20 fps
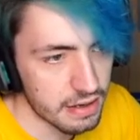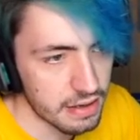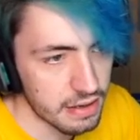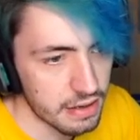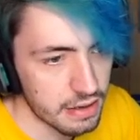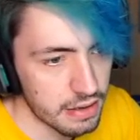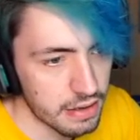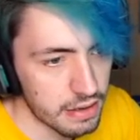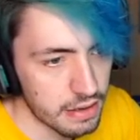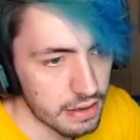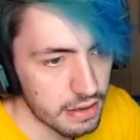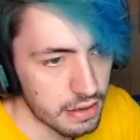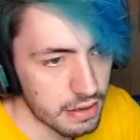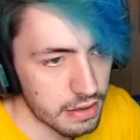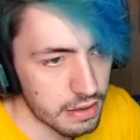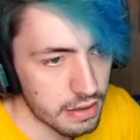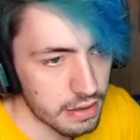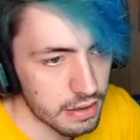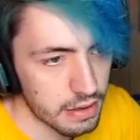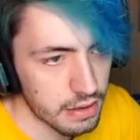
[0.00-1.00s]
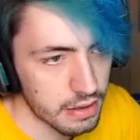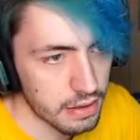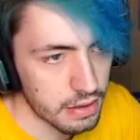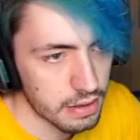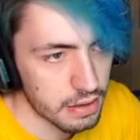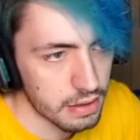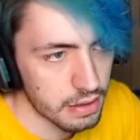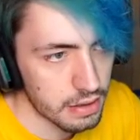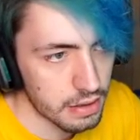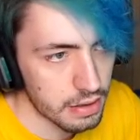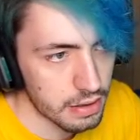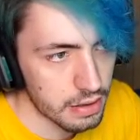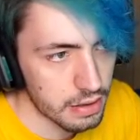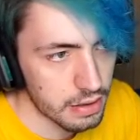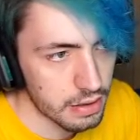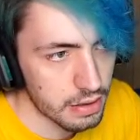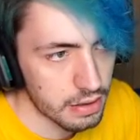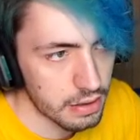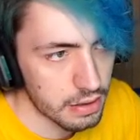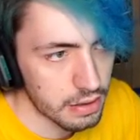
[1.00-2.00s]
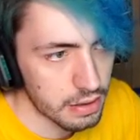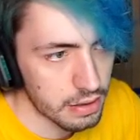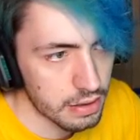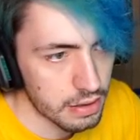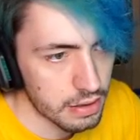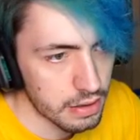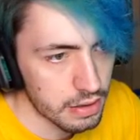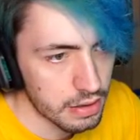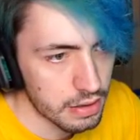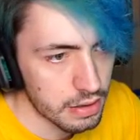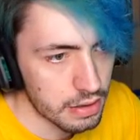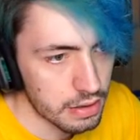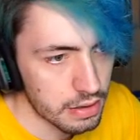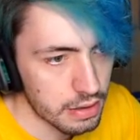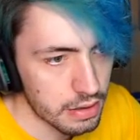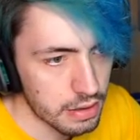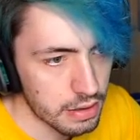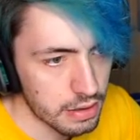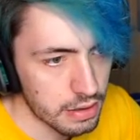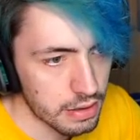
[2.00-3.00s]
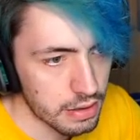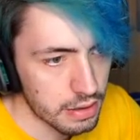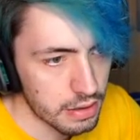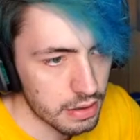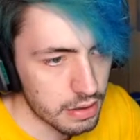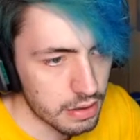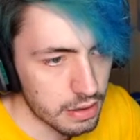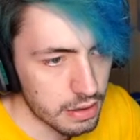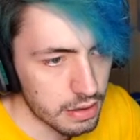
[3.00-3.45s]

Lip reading: [no speech]